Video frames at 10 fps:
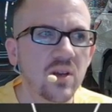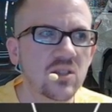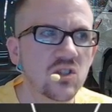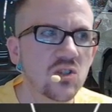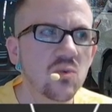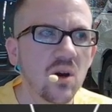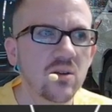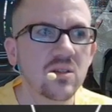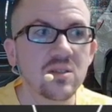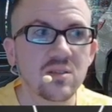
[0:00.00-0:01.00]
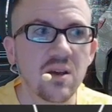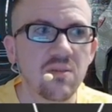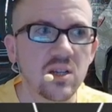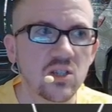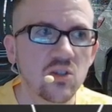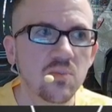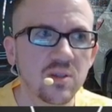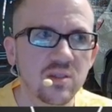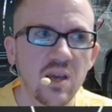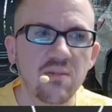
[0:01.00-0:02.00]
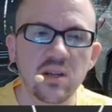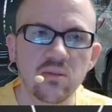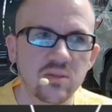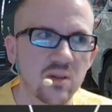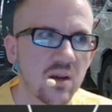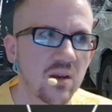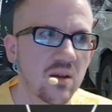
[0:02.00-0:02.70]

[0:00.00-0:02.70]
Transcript: is 270. 2 plus 7 equals 9.